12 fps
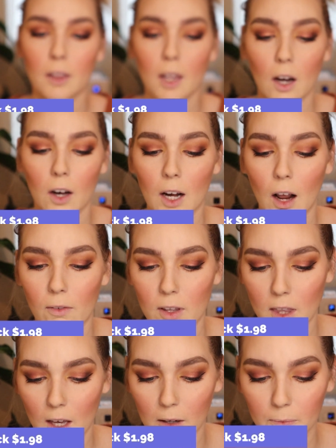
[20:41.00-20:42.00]
on there and
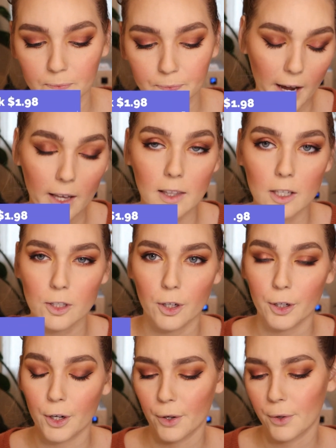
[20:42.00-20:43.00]
everything. And these
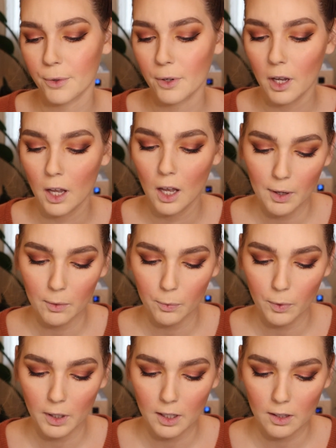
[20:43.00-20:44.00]
are new. I
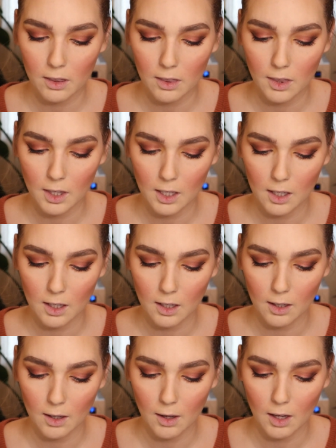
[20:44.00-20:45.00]
went with
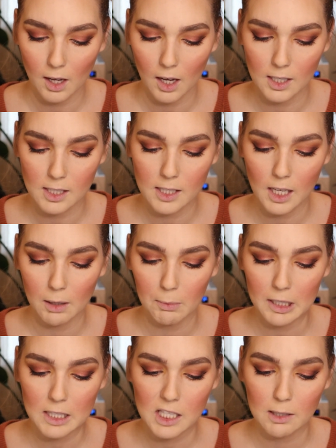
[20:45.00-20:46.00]
the
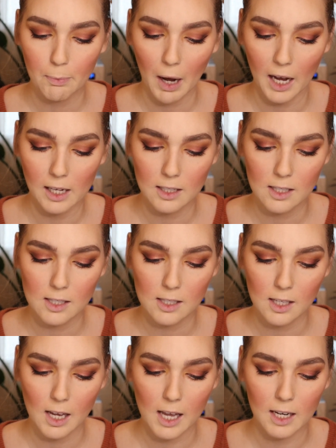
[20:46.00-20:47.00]
cinnamon
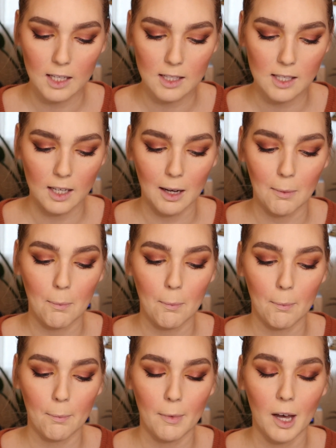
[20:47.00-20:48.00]
spice, and it's like
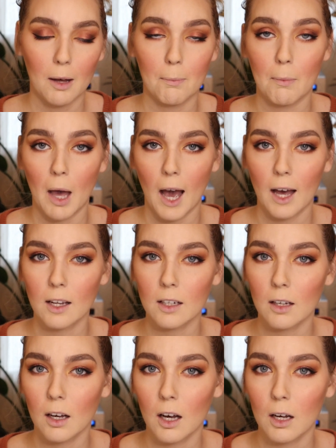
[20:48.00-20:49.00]
a
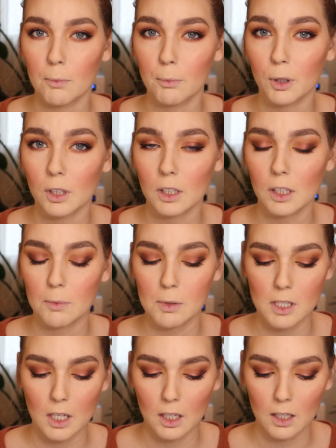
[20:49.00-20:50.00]
matte bullet
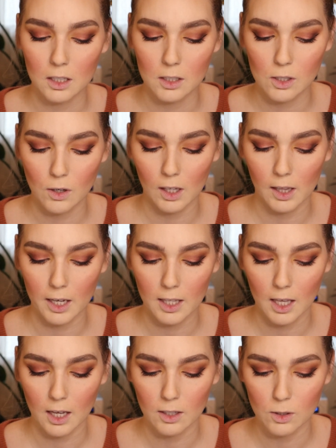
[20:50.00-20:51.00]
lipstick, so I
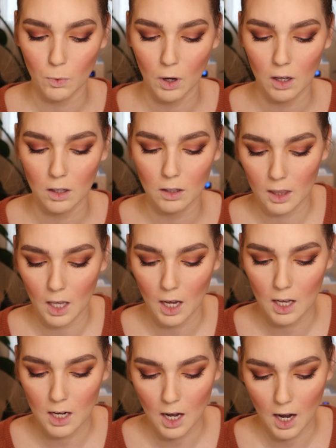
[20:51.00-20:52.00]
like that as well.
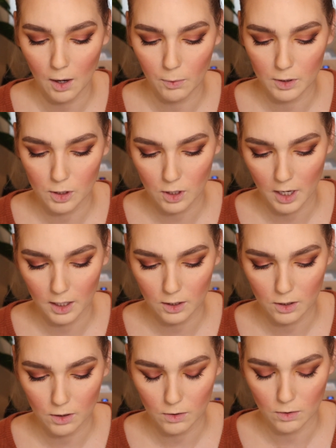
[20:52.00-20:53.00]
Then I was trying
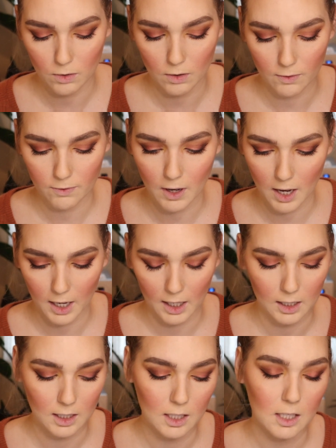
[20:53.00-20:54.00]
to
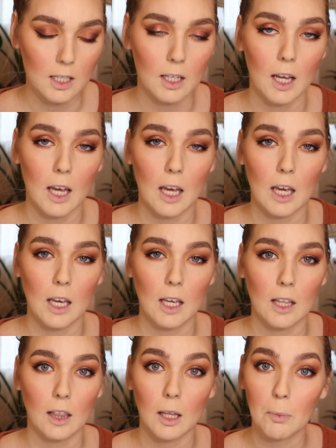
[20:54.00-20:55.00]
find
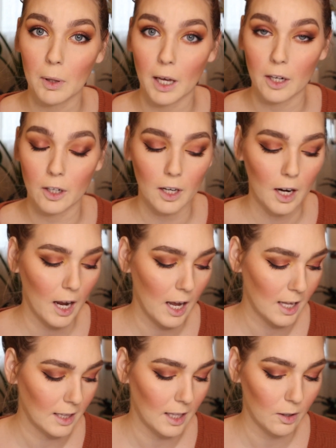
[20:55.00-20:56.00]
a lip liner,
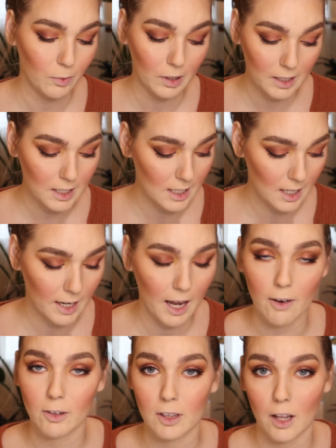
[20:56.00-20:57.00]
and they really did not
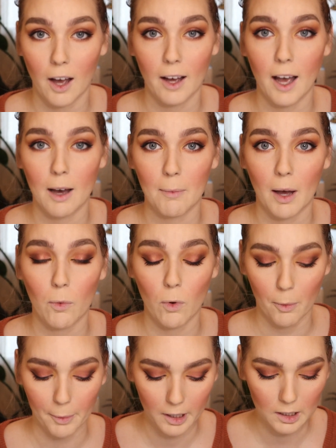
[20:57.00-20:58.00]
have a lot at my
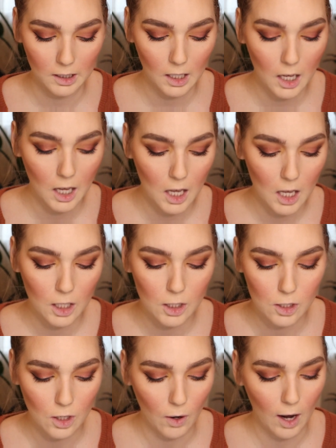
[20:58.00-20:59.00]
Walmart,
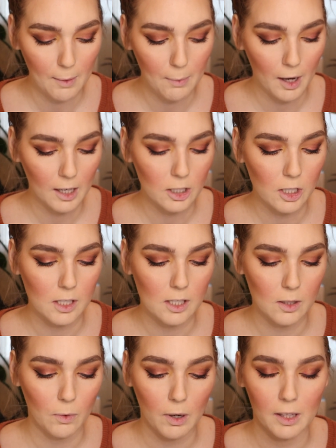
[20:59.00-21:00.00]
so I bought
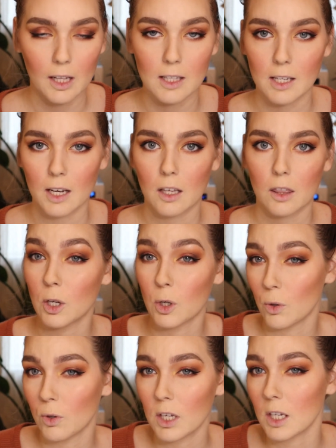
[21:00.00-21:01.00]
just the one that's like the
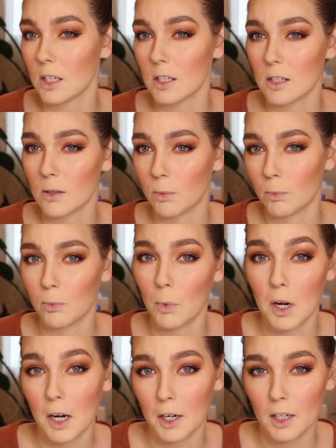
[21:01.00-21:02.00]
nudiest
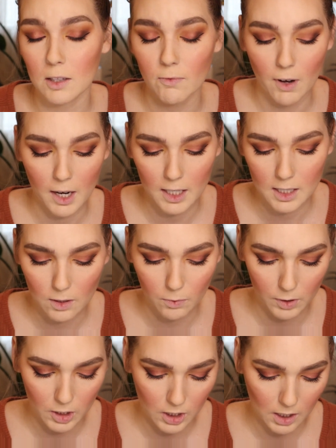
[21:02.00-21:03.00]
one I could find,
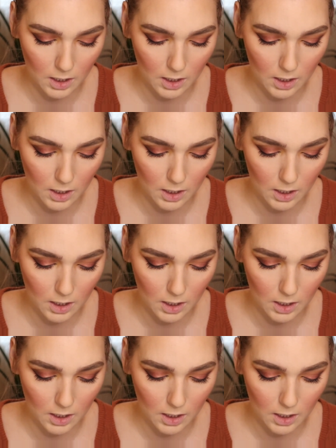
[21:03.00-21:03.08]
which